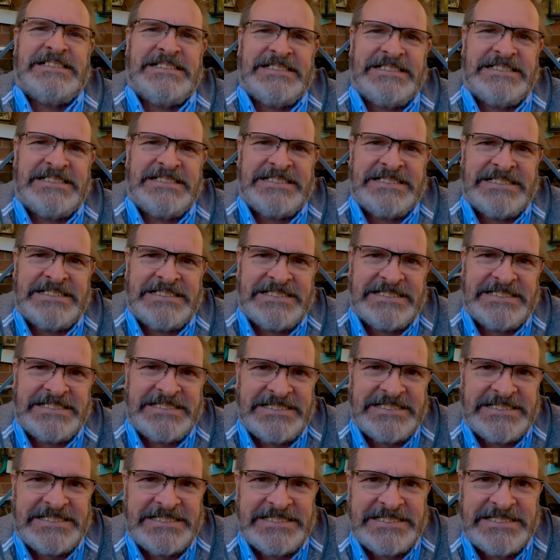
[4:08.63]

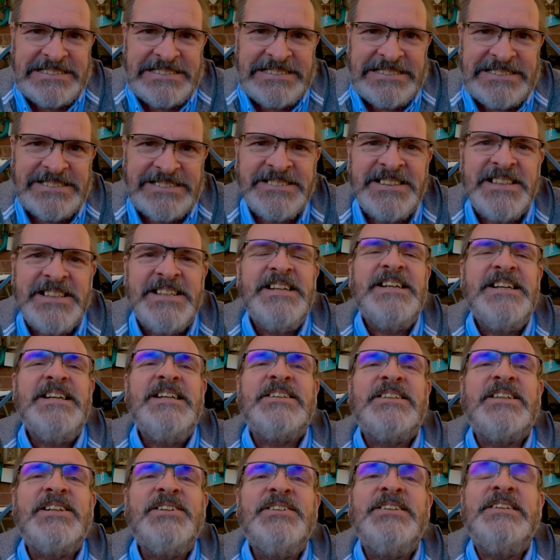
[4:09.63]

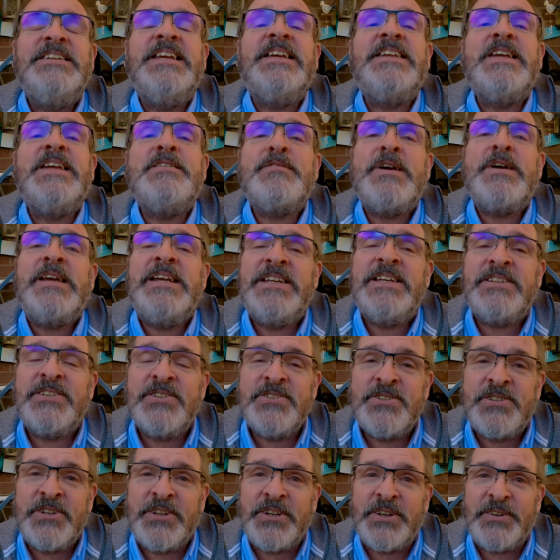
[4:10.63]
So let that be a
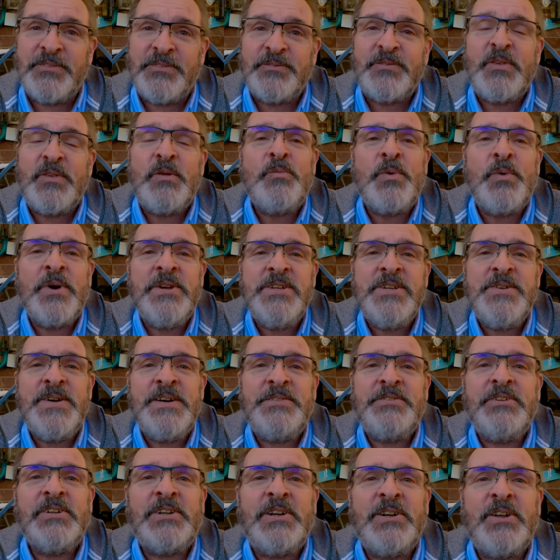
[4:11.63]
lesson to you. When you
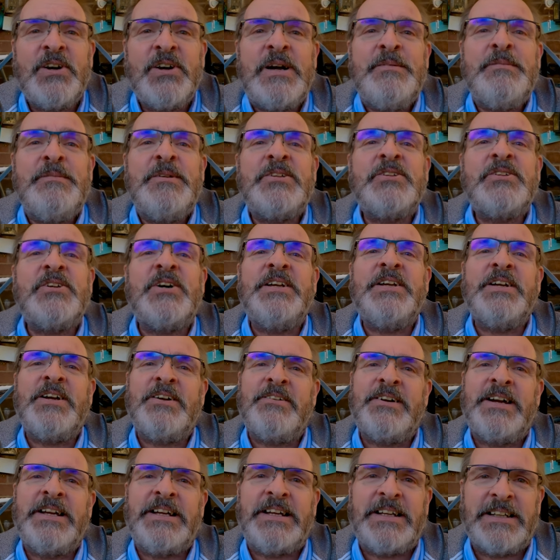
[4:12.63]
have to climb inside a
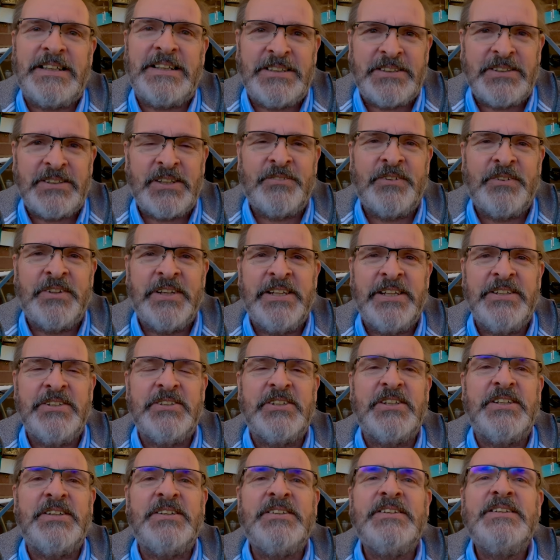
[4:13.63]
crankcase of an
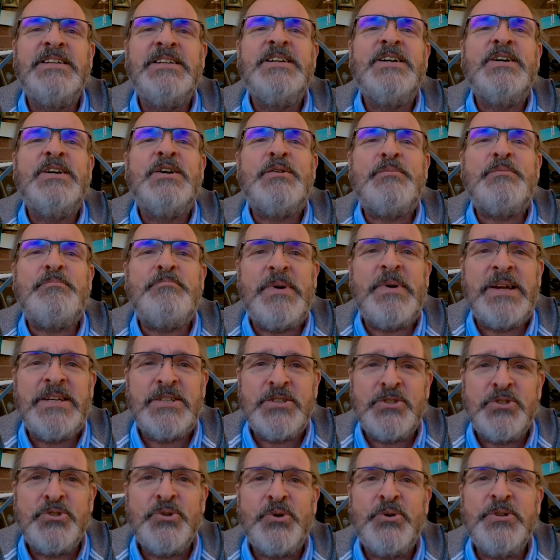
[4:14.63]
engine,
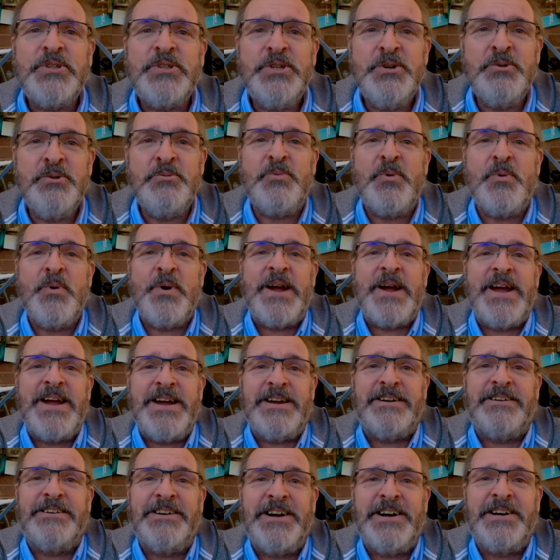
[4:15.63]
make sure you
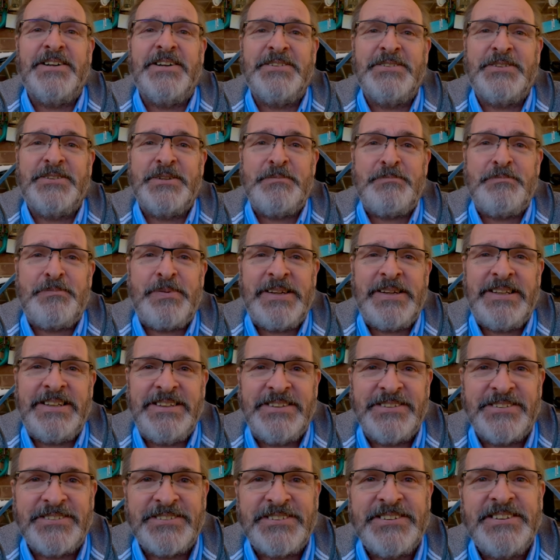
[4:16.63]
wear
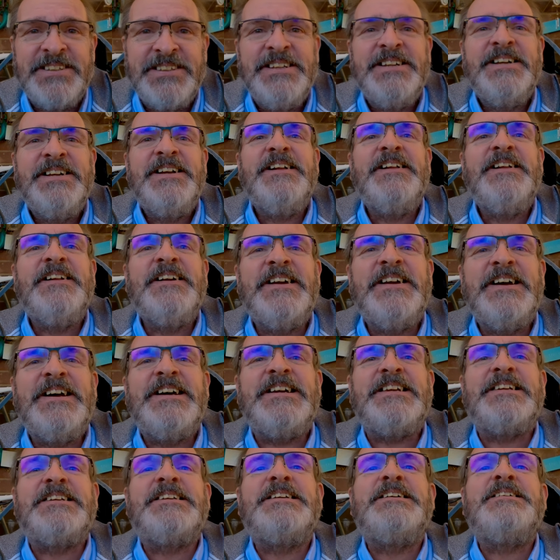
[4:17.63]
underpants.
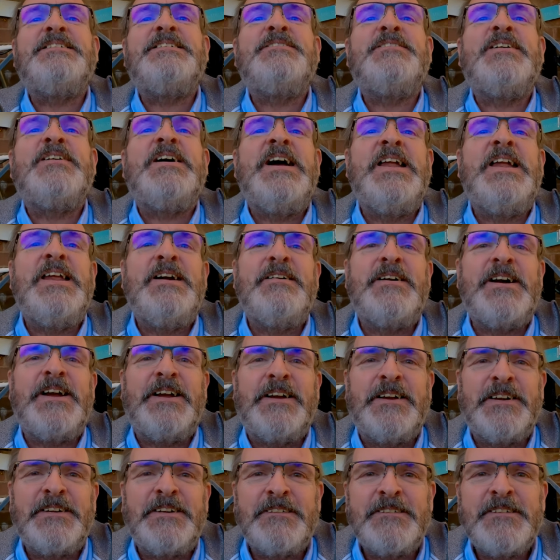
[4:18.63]
Yes. Anyway,
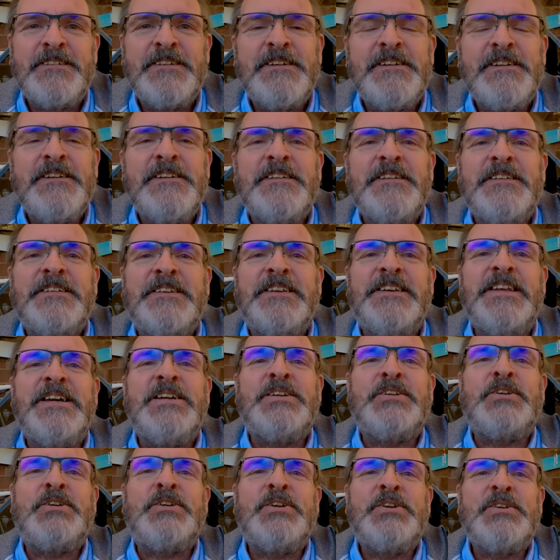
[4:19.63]
so
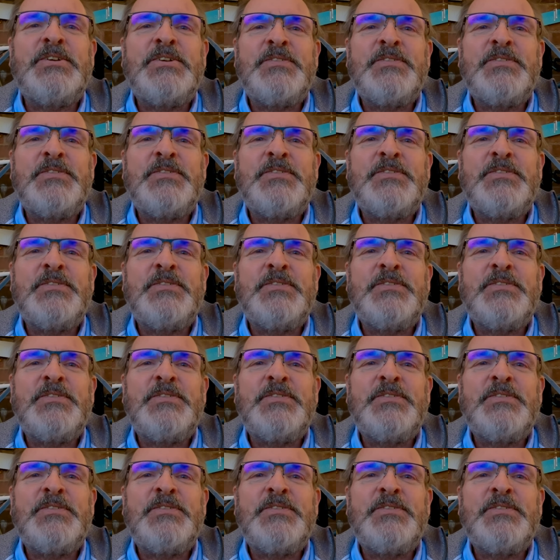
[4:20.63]
that's